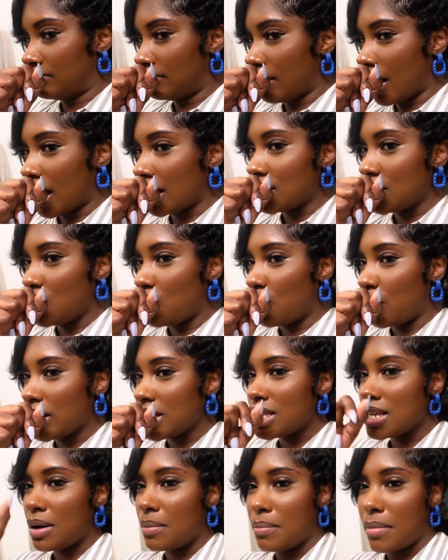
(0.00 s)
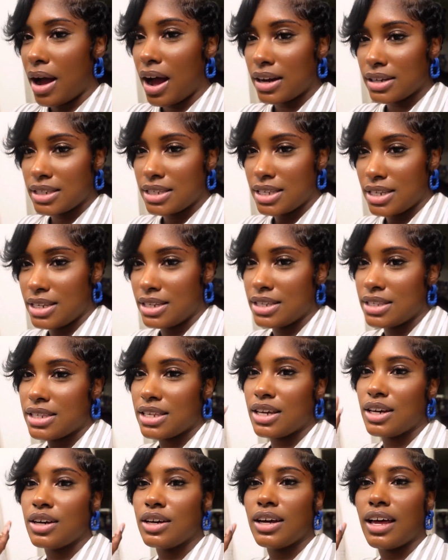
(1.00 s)
to Moxie's
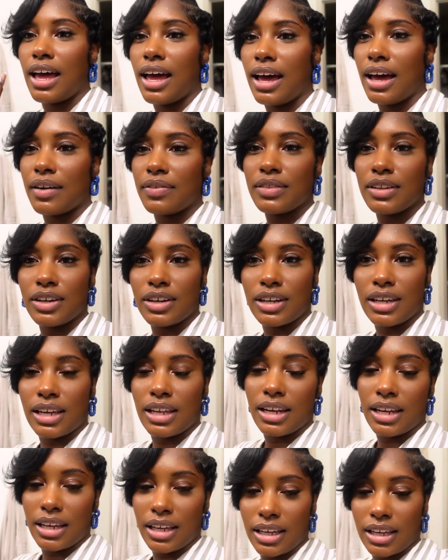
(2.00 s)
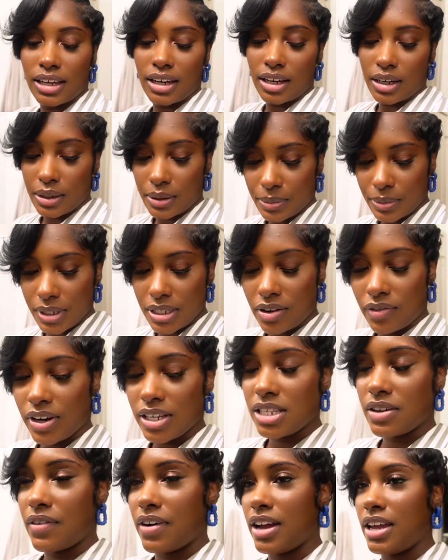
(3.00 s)
after getting, it's a
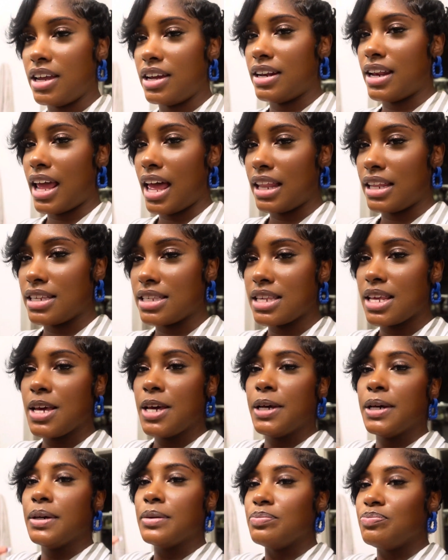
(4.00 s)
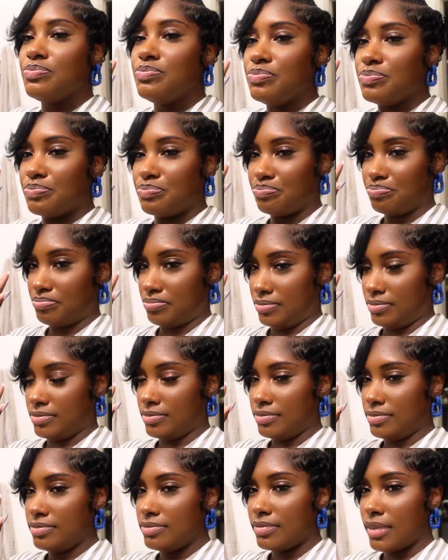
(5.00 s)
restaurant here in Dallas.
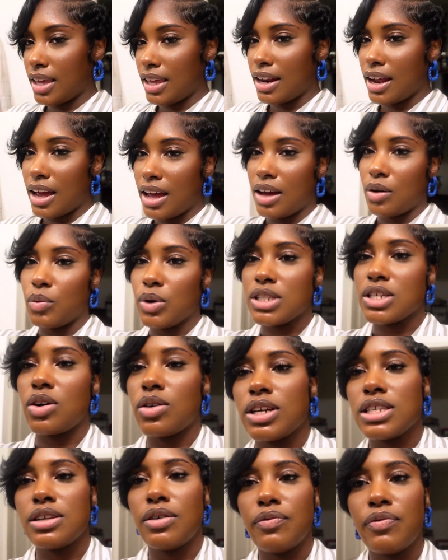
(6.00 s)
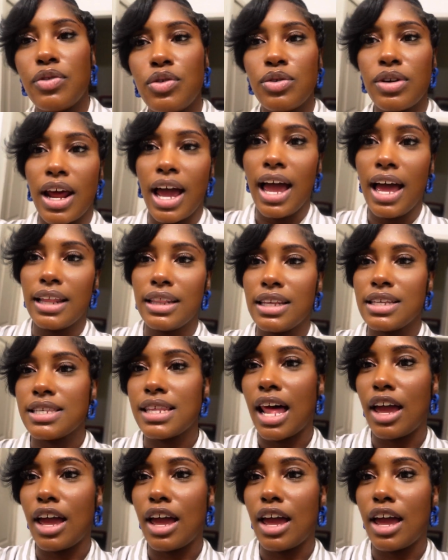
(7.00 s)
And I went to go get some food, and I had this